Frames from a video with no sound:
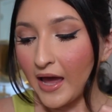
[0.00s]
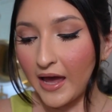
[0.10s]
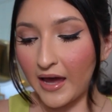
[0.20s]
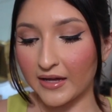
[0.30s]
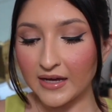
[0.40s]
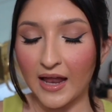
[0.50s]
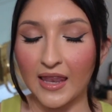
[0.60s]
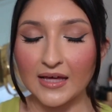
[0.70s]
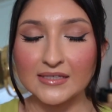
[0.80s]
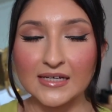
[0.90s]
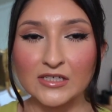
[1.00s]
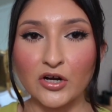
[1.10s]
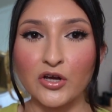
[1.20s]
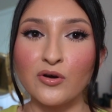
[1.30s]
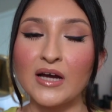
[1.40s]
And let's get
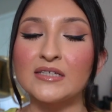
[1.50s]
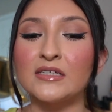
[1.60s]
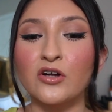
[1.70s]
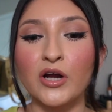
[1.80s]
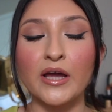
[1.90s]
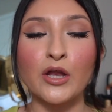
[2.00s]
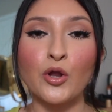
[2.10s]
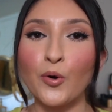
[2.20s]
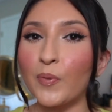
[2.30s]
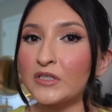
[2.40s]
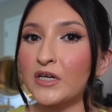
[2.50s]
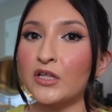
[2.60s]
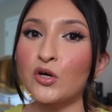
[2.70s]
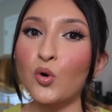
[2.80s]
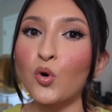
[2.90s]
started, you guys. These are in no
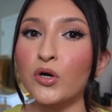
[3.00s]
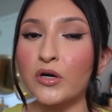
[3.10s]
particular order.